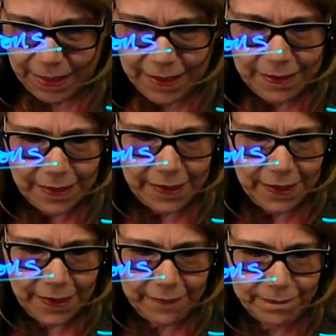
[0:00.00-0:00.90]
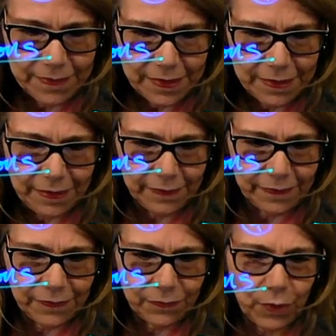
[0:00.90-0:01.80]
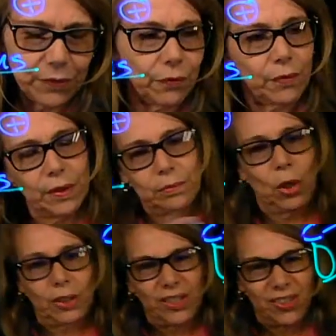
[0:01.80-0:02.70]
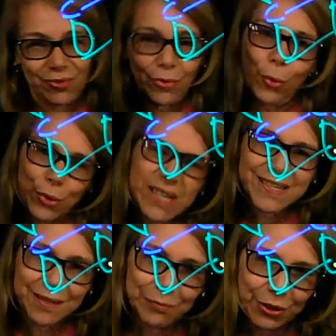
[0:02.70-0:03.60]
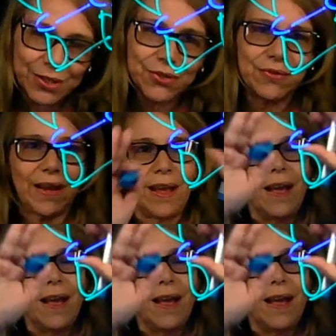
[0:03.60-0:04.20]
And this is what the real molecule, or similar to that.